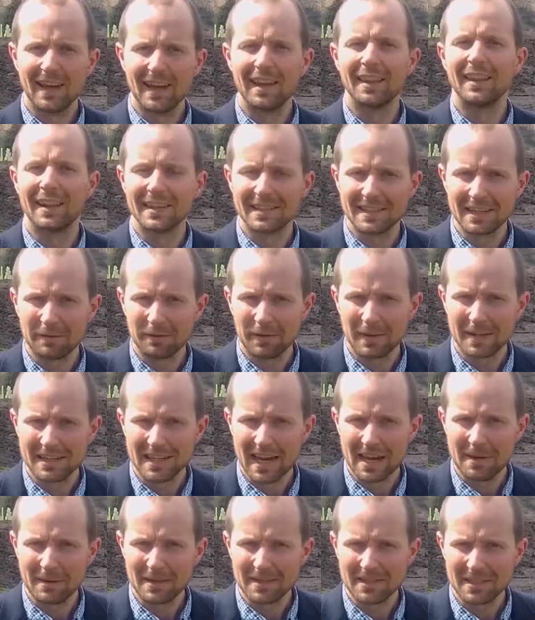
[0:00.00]
That's it for this
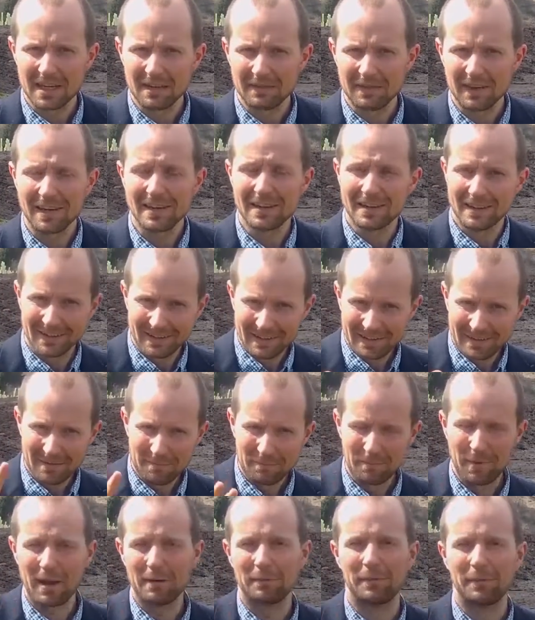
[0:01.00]
AMS TV.
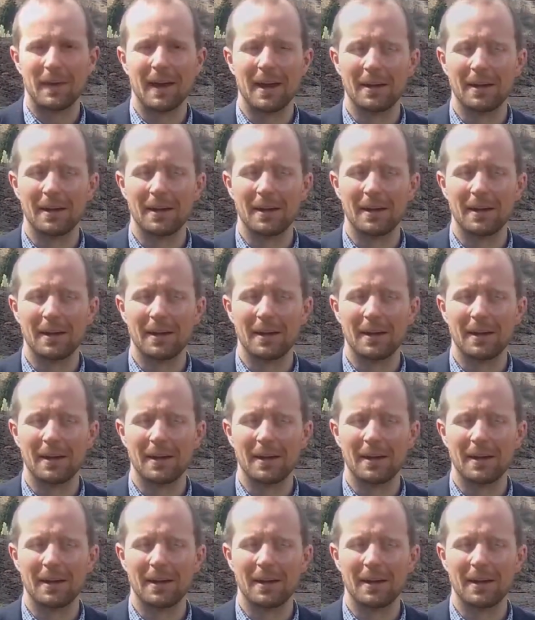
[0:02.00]
Bye for